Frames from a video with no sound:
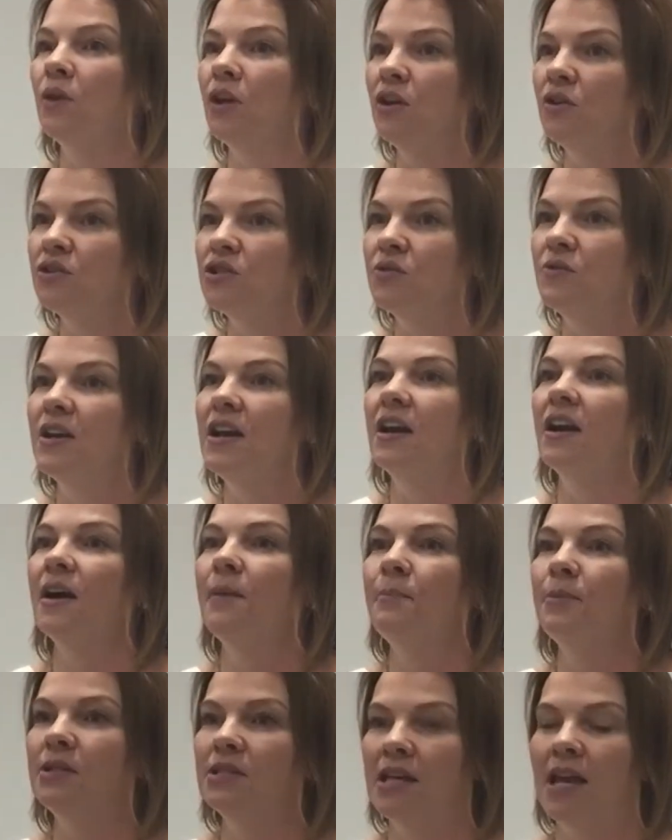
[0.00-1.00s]
you're doing a
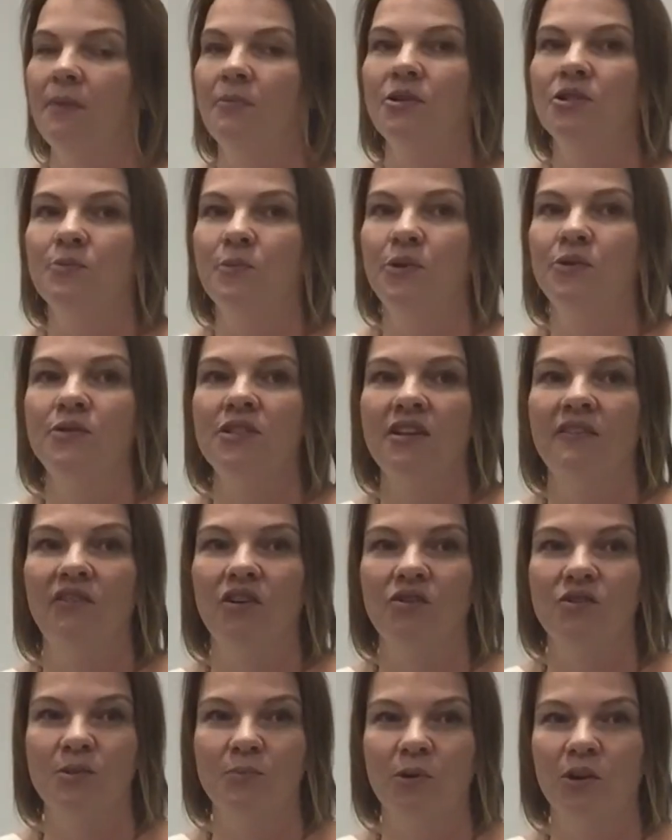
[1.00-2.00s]
couple tablespoons of
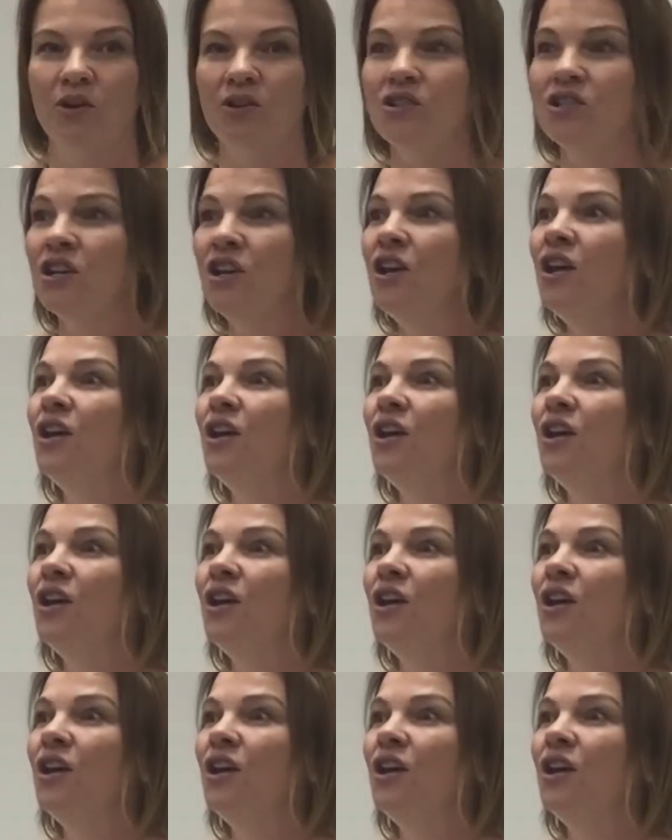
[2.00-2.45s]
your splurge,